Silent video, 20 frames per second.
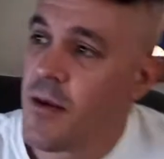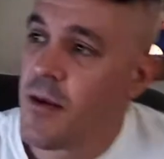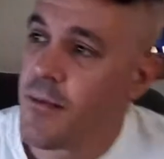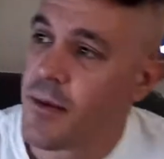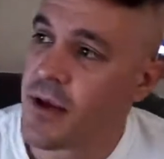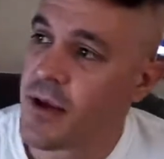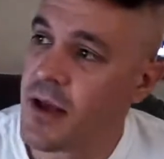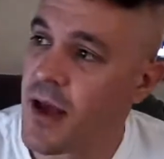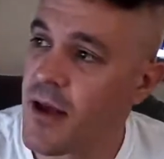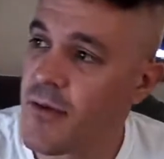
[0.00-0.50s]

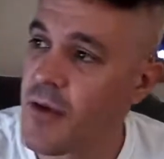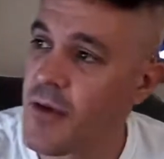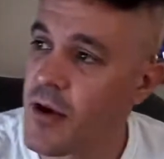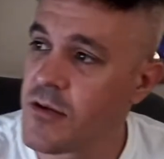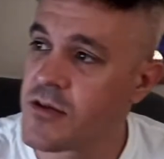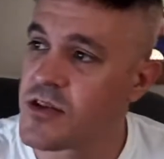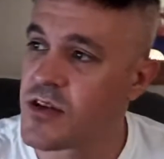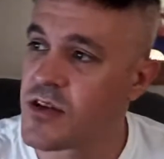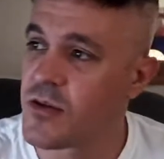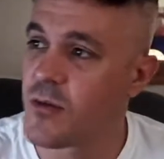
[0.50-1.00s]
But yeah,
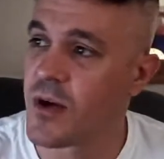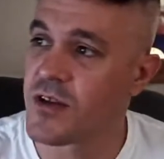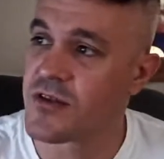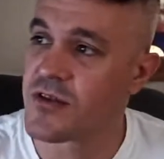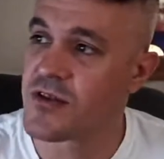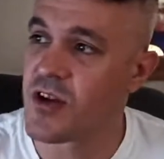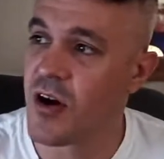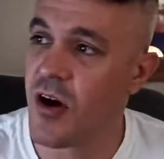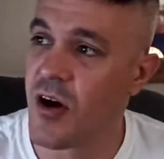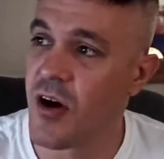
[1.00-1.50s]
those are the ones
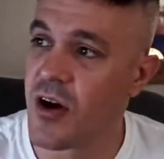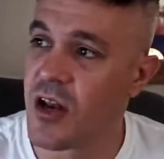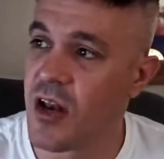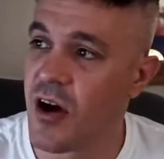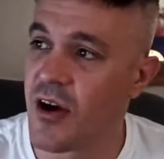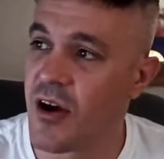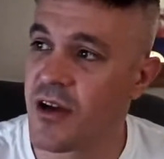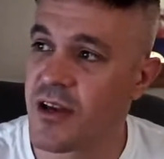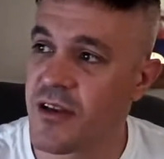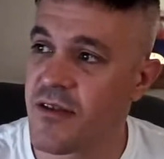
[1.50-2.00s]
that I
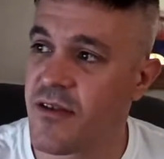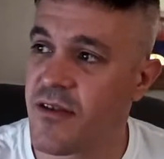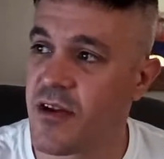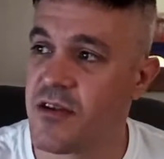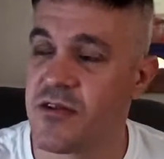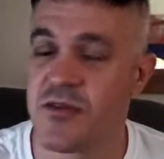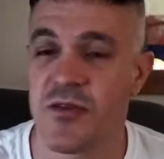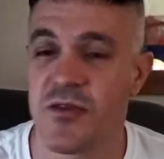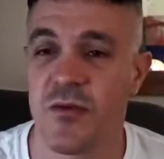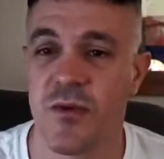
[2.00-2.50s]
like.
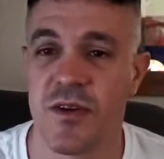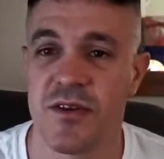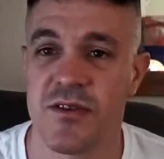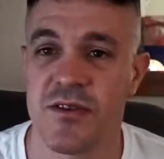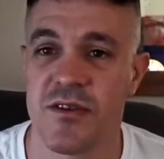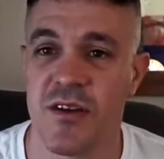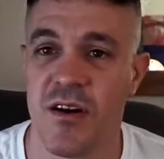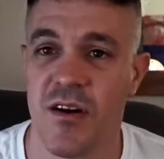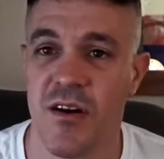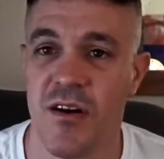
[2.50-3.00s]
Those are the ones
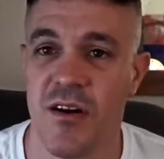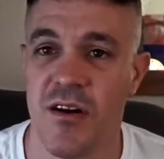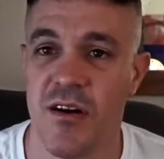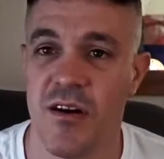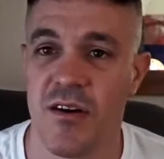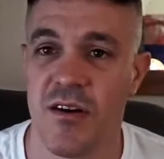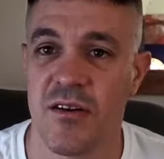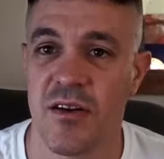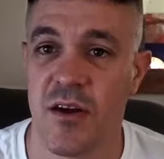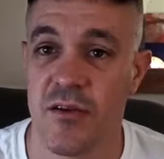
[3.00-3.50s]
that
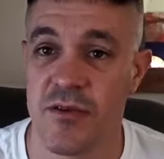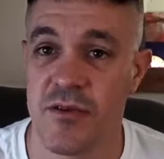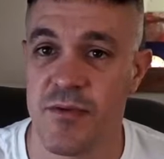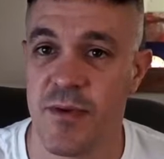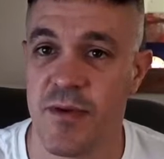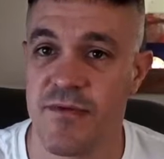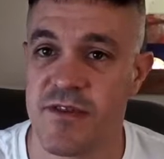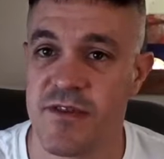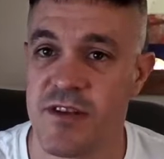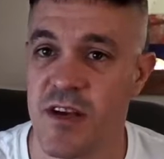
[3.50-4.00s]
are going to
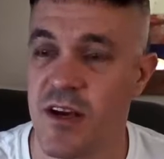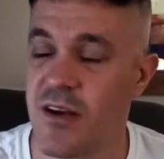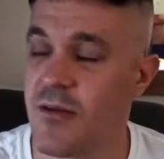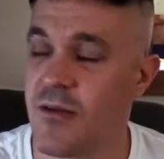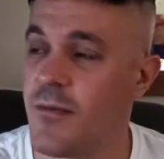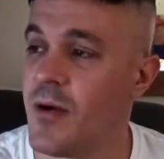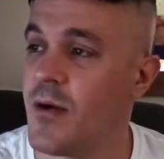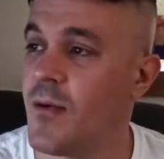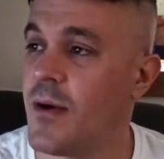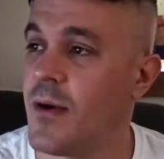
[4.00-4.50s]
be for sale on
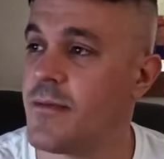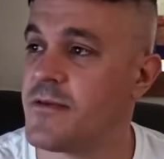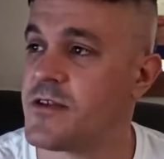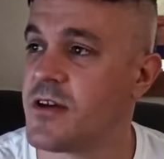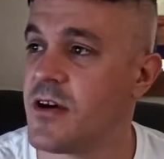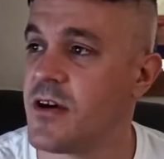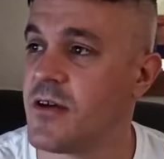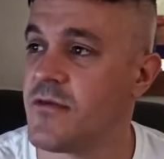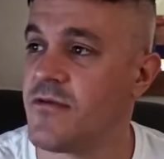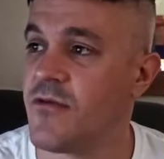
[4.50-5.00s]
my
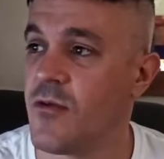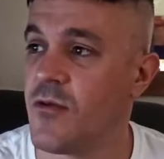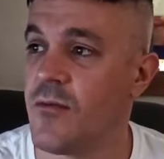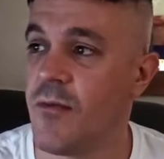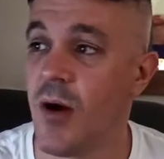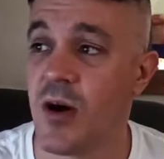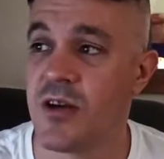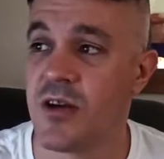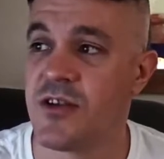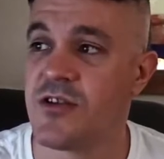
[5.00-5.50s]
website for
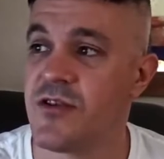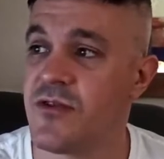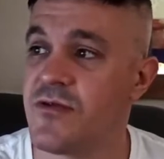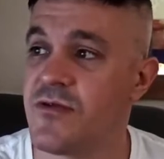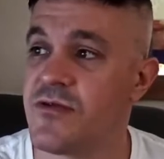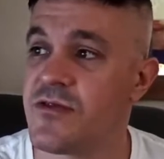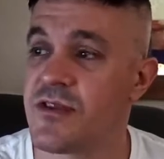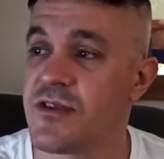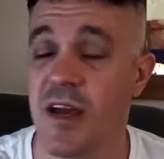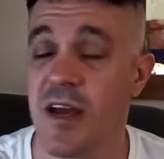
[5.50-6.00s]
my
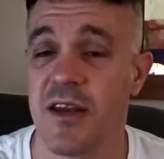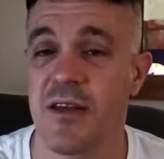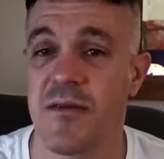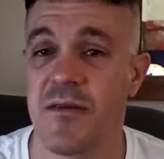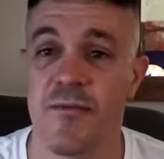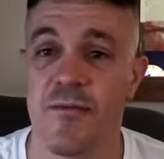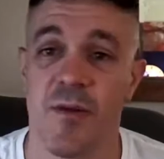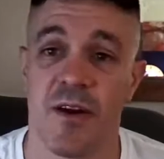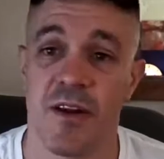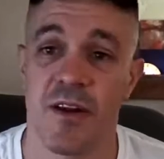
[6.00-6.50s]
students and
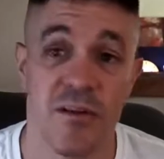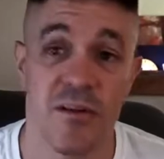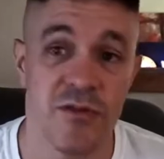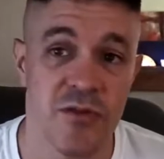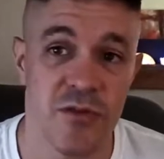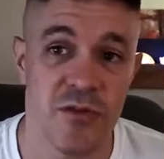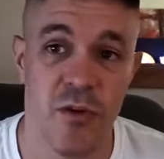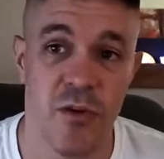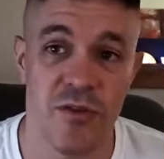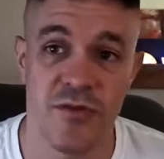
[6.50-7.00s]
anybody else
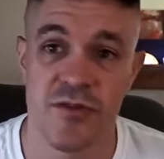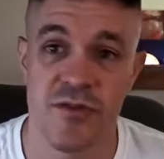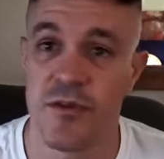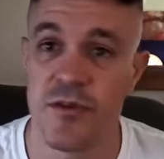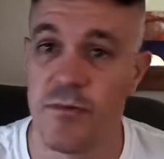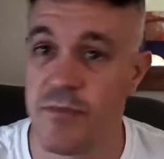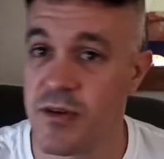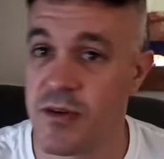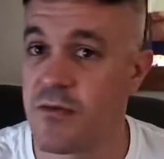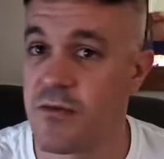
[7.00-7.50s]
who wants
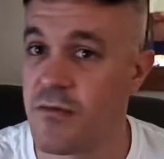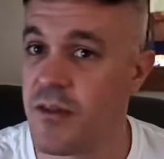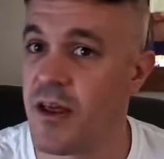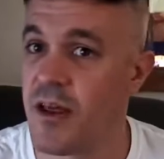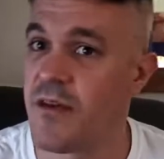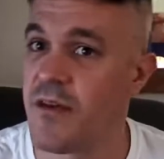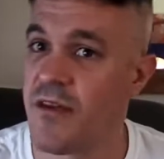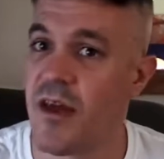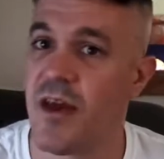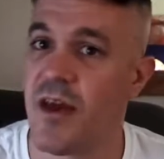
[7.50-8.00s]
them, but
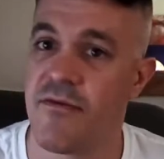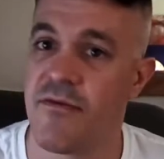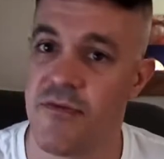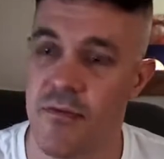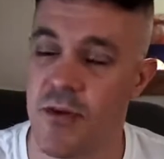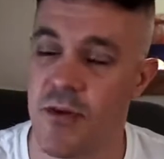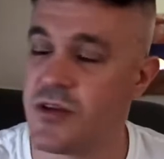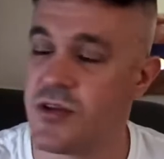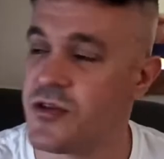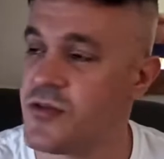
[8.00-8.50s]
they're there for
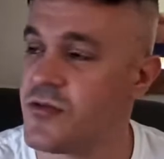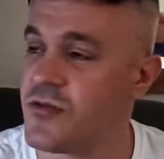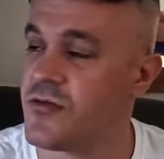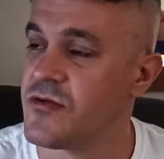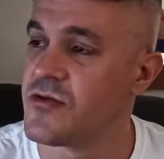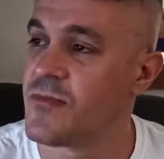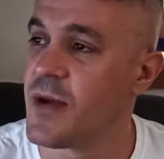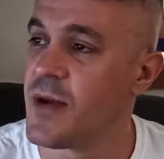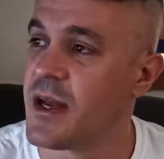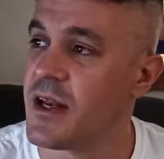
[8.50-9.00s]
my
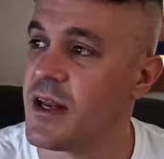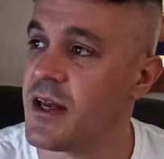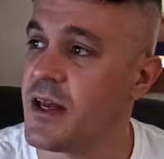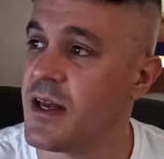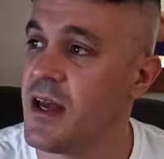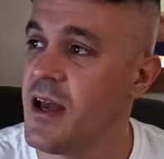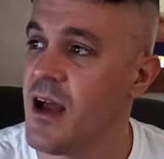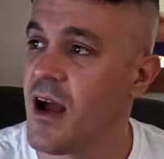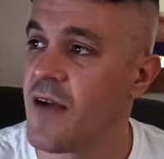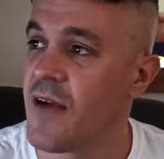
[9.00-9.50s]
students mainly,
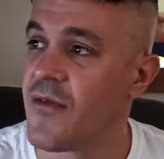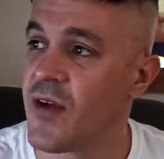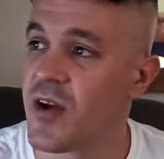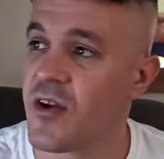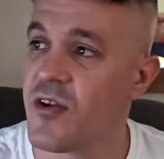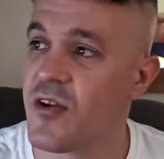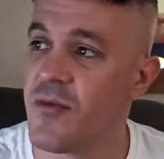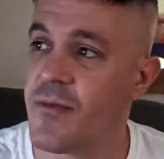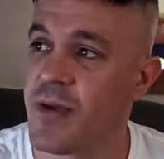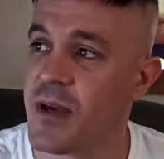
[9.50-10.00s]
and they're
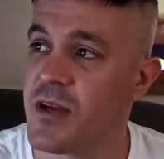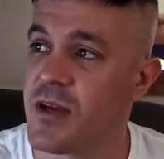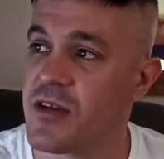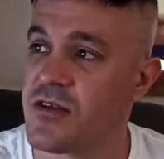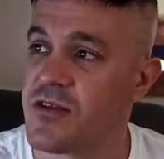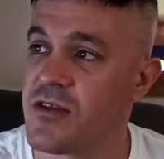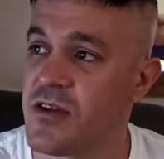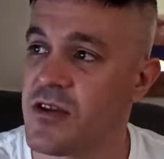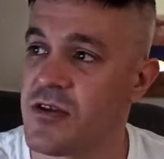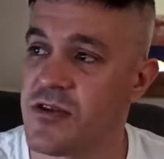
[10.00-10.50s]
going to be
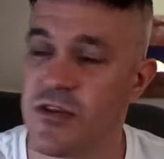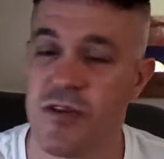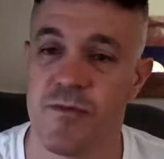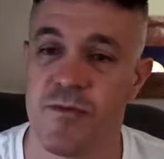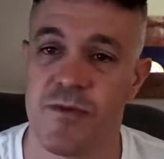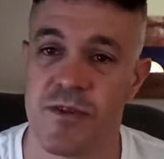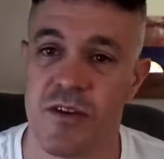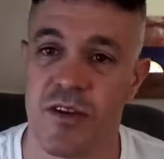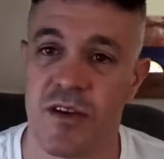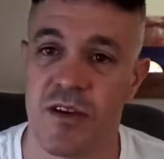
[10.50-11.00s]
as cheap
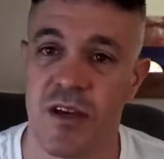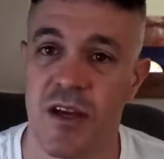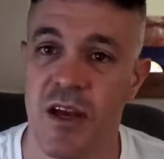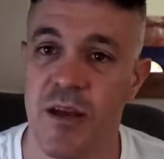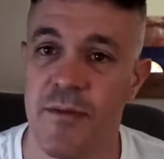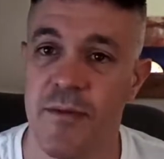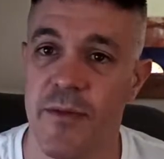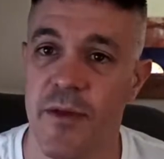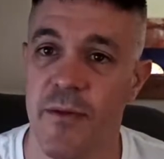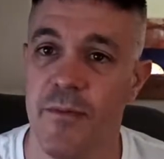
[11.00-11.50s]
as I can
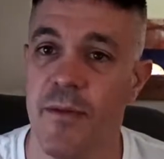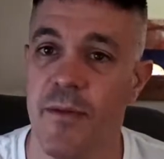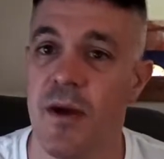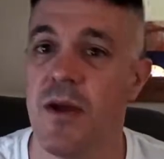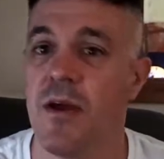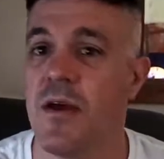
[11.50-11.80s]
keep them.